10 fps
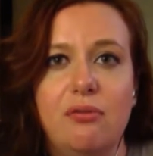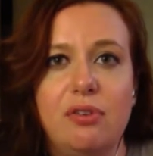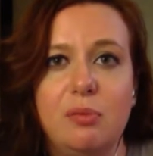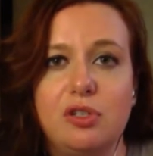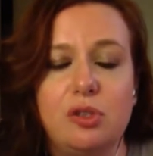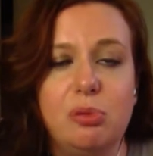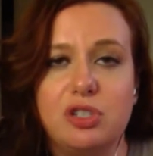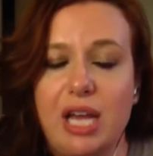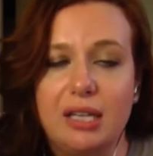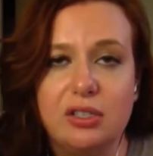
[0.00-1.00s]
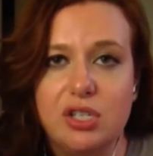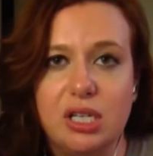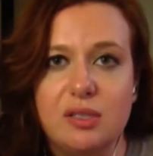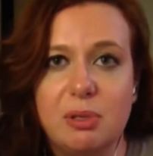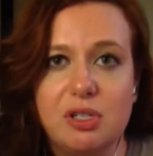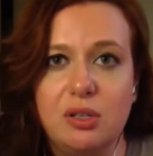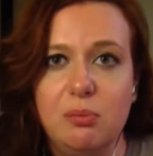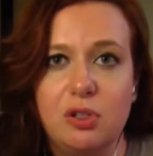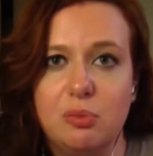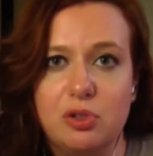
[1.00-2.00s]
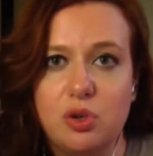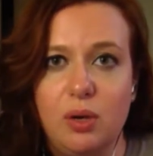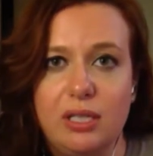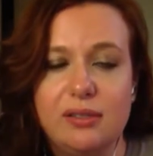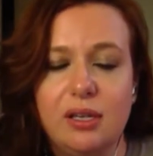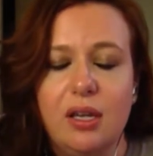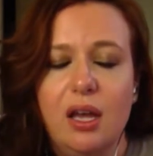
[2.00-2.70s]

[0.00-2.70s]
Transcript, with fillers: for them are super challenging, especially multiple choice.